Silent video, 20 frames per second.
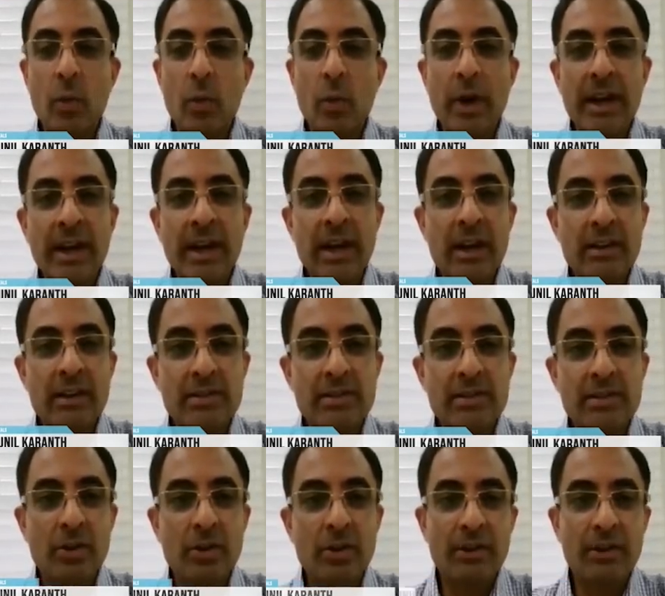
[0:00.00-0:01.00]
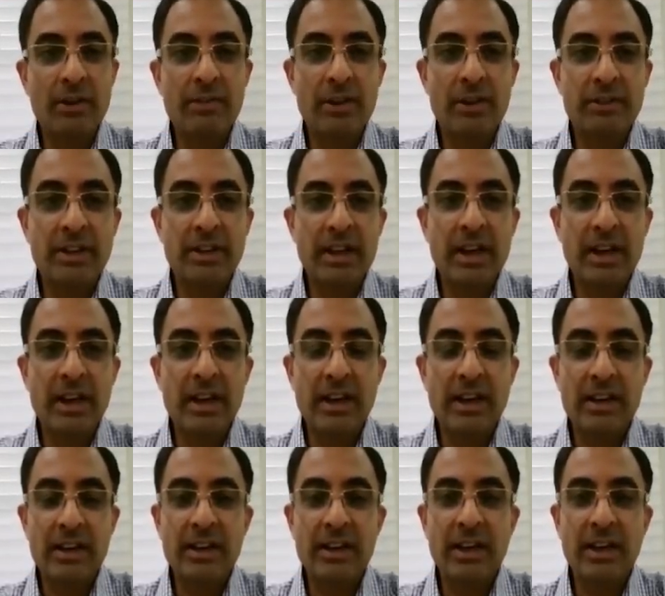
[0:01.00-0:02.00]
Why ultrasonography of the lung?
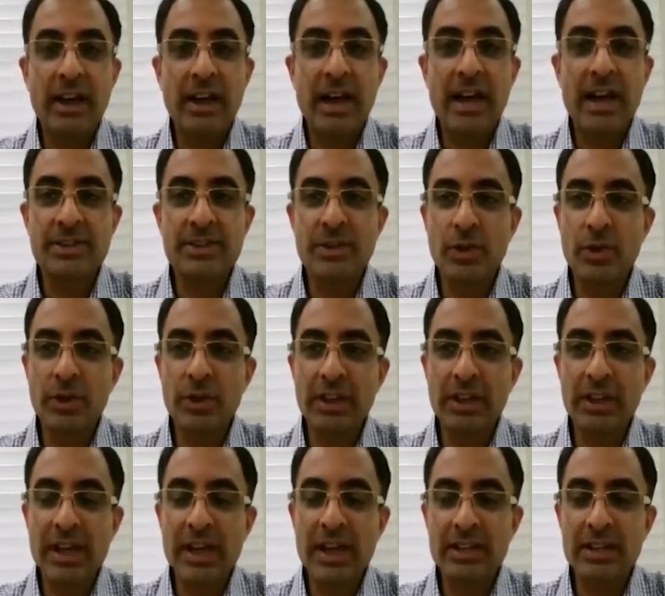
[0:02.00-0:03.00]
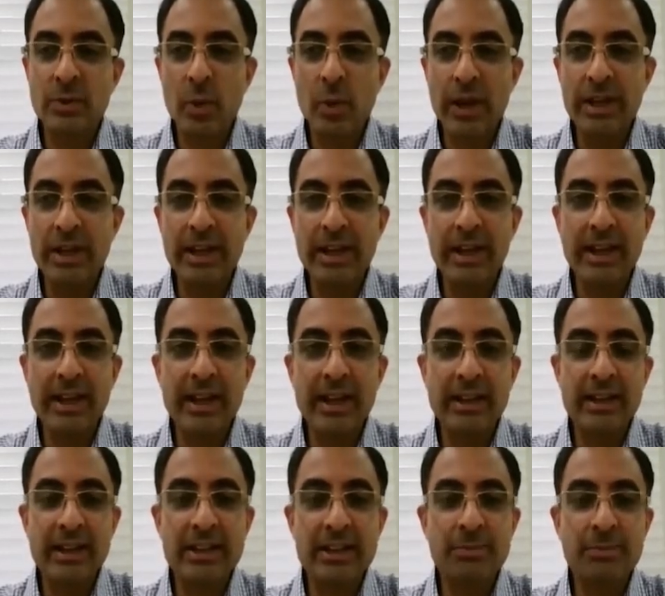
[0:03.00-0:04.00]
As you know, the last 1 decade,
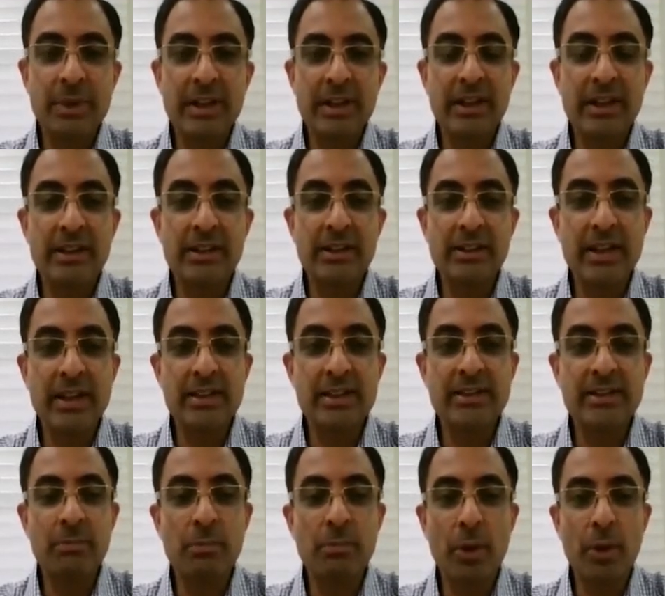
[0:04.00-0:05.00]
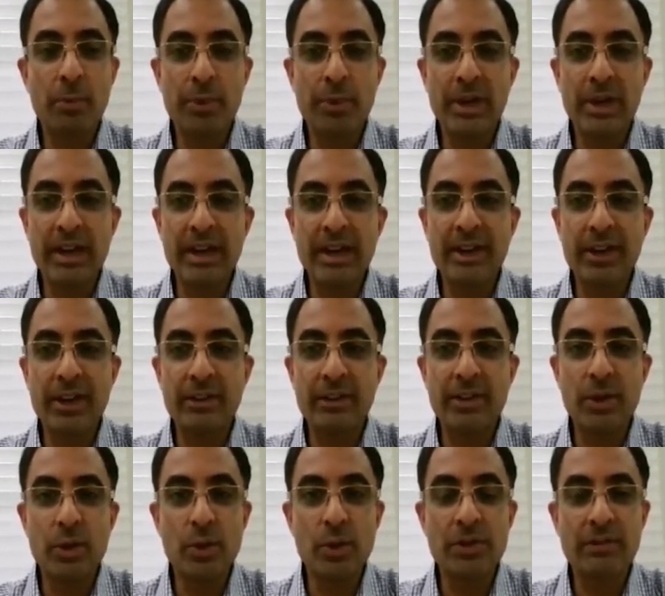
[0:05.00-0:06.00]
there has been an increasing popularity of the
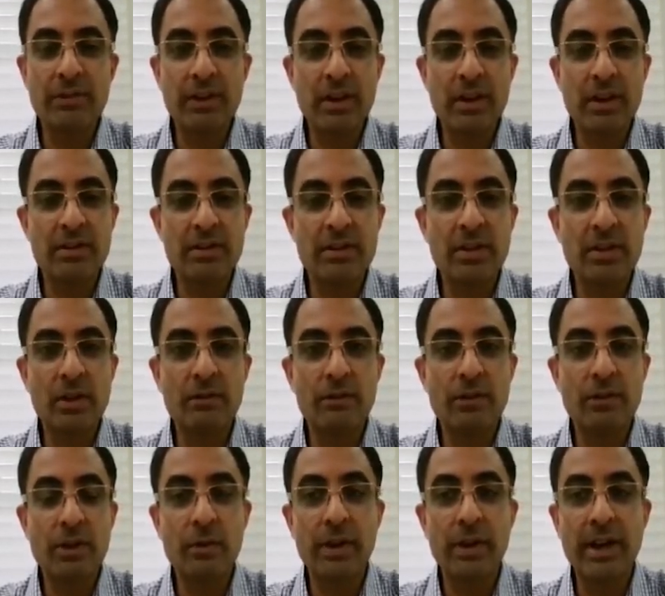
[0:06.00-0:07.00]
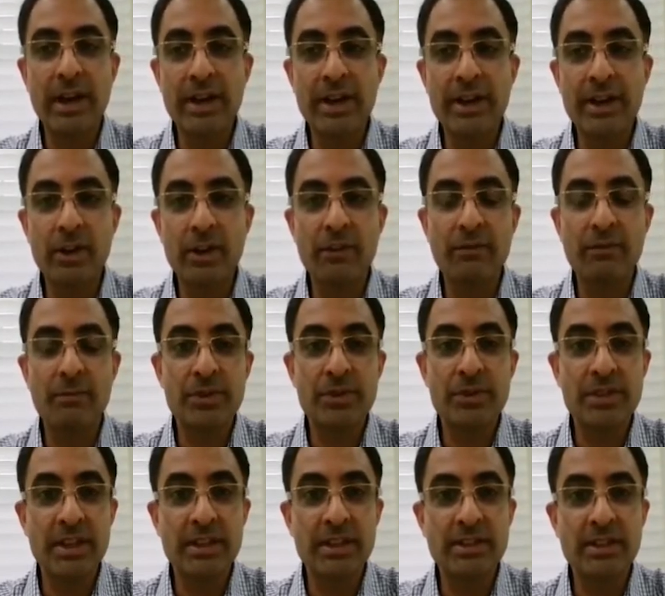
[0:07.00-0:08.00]
use of ultrasound for a variety of
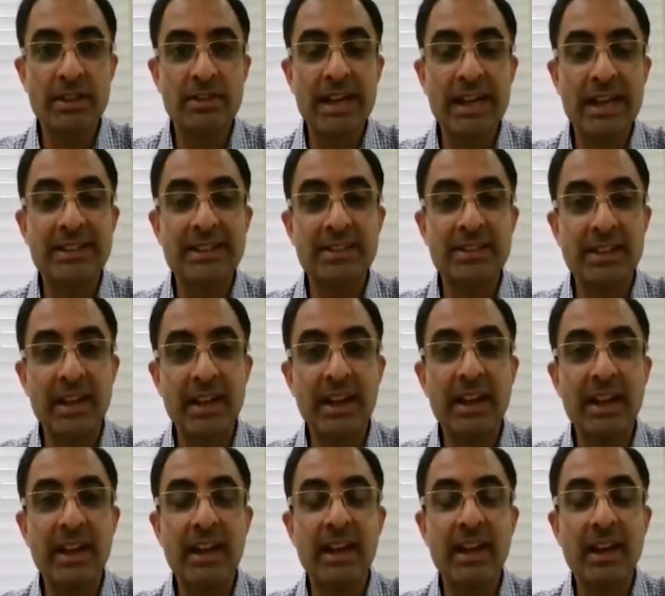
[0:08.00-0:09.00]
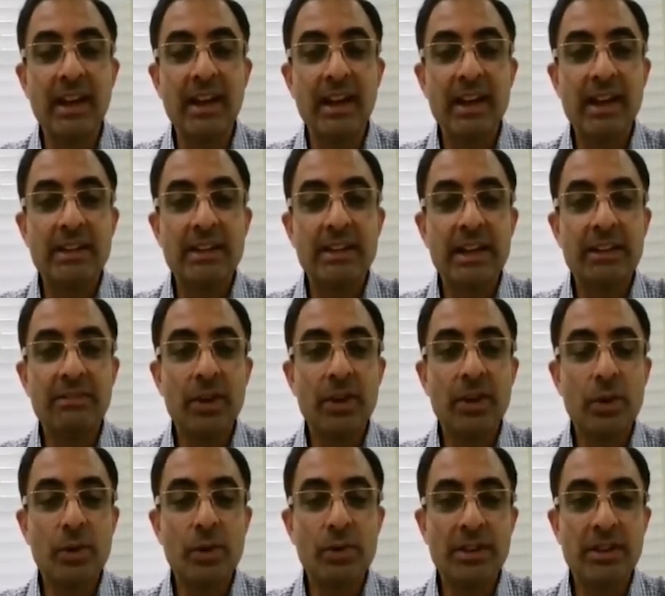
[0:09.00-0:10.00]
procedures and screening that we
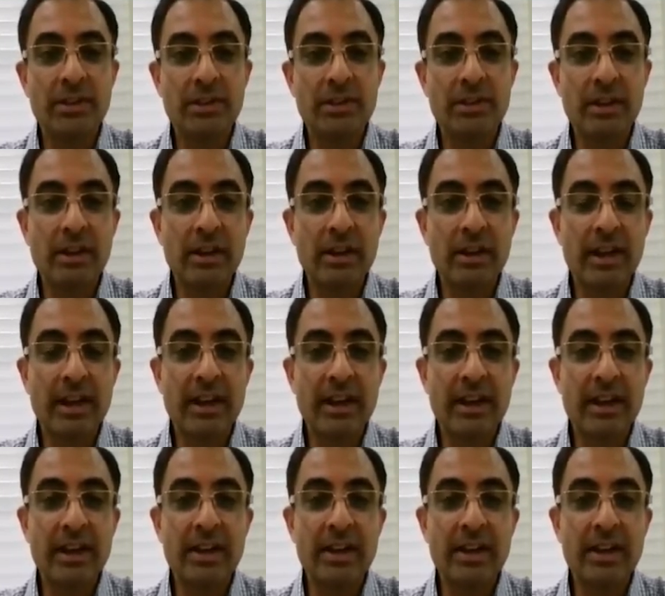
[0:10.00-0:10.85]
use in critical care.